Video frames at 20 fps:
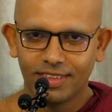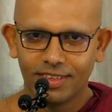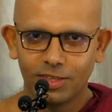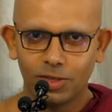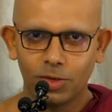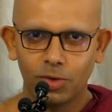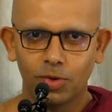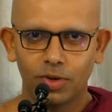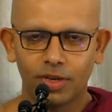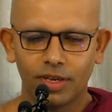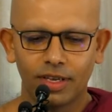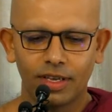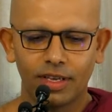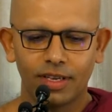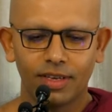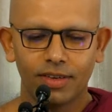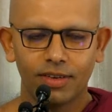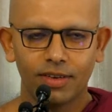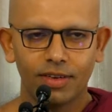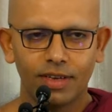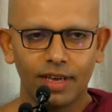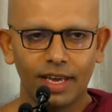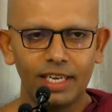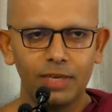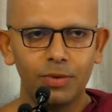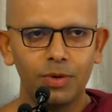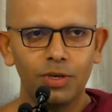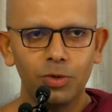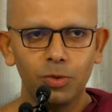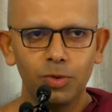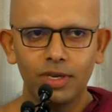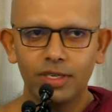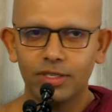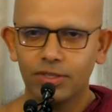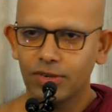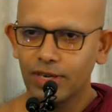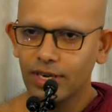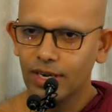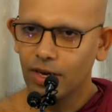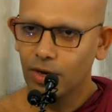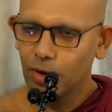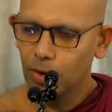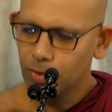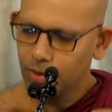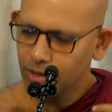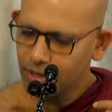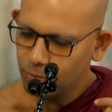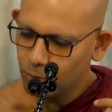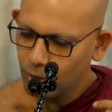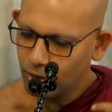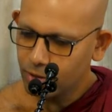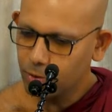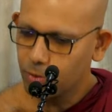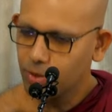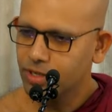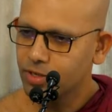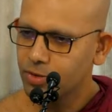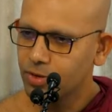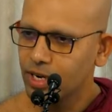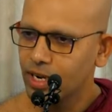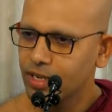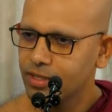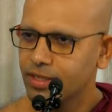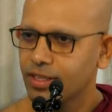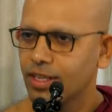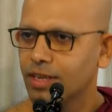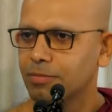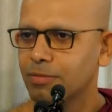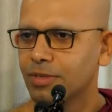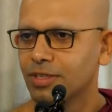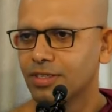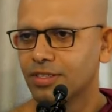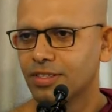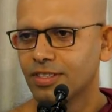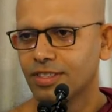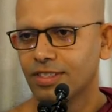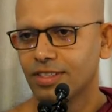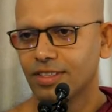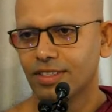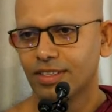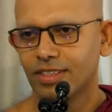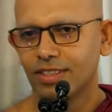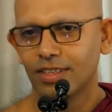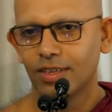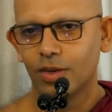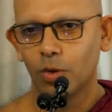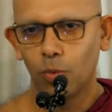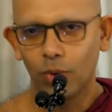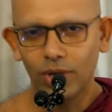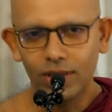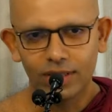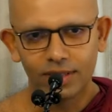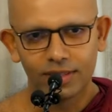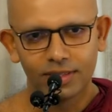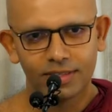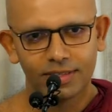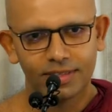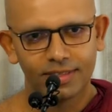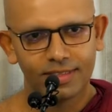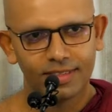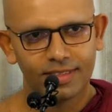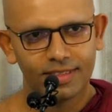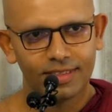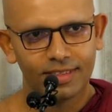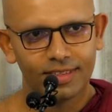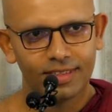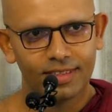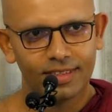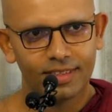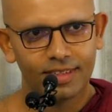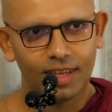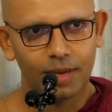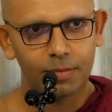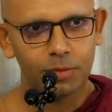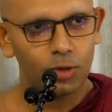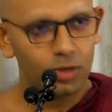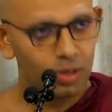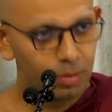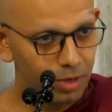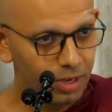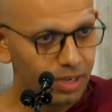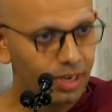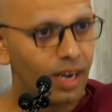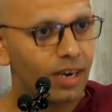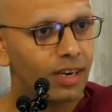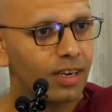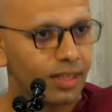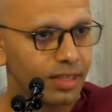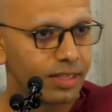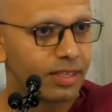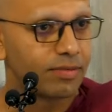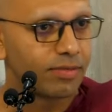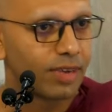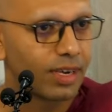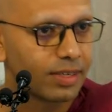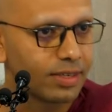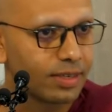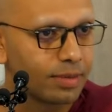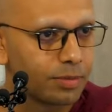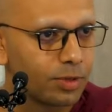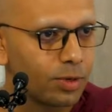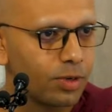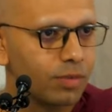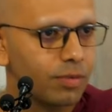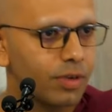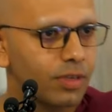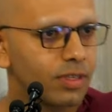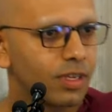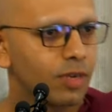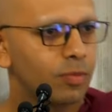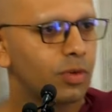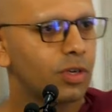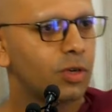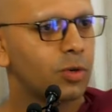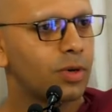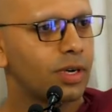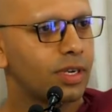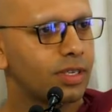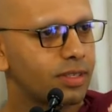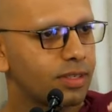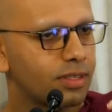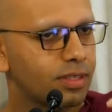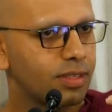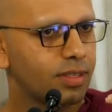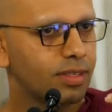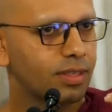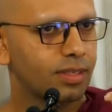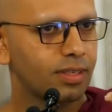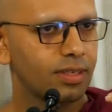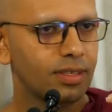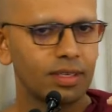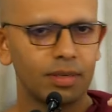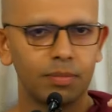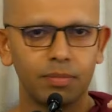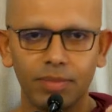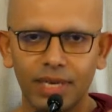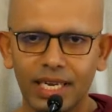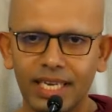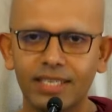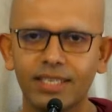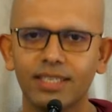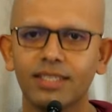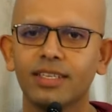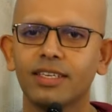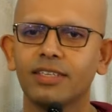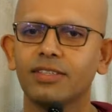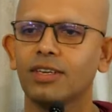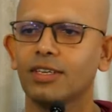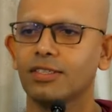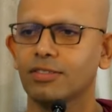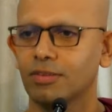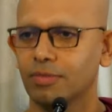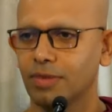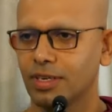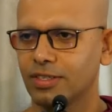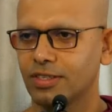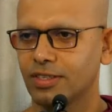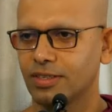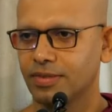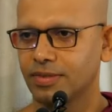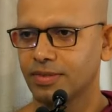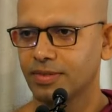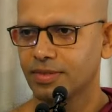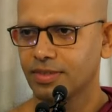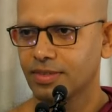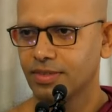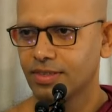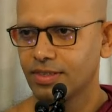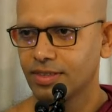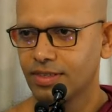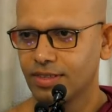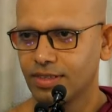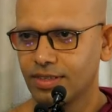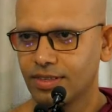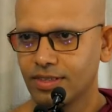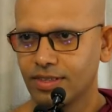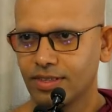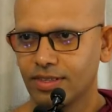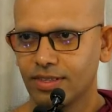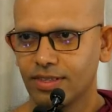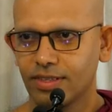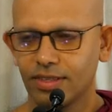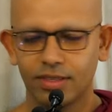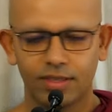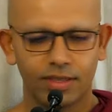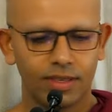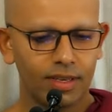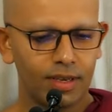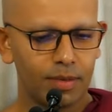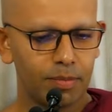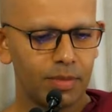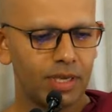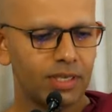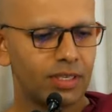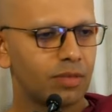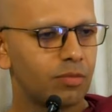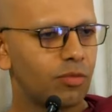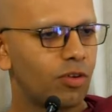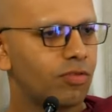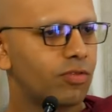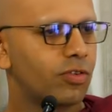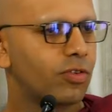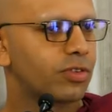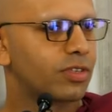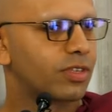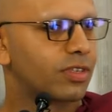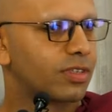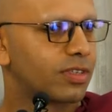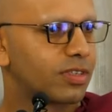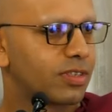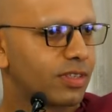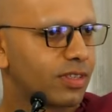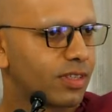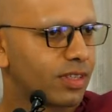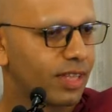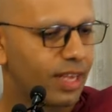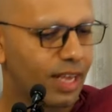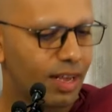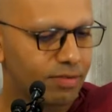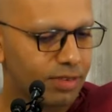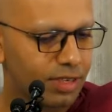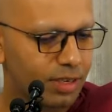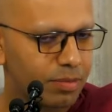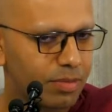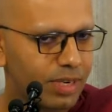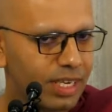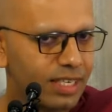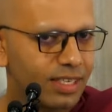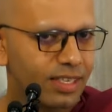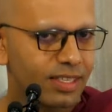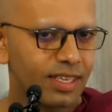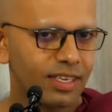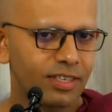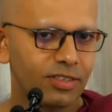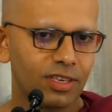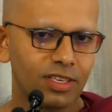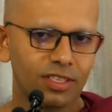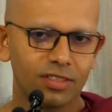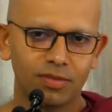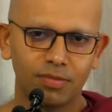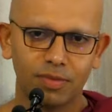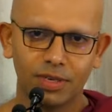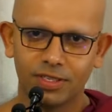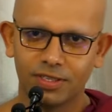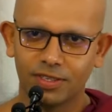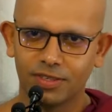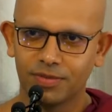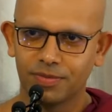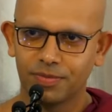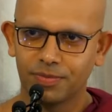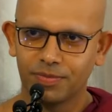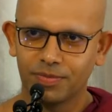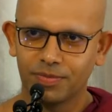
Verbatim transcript: So, only one who has realized the Dhamma will. I'm talking about an Arahant, in fact. I'm talking about someone who has completed their transformation. This metamorphosis. They have completed their transformation.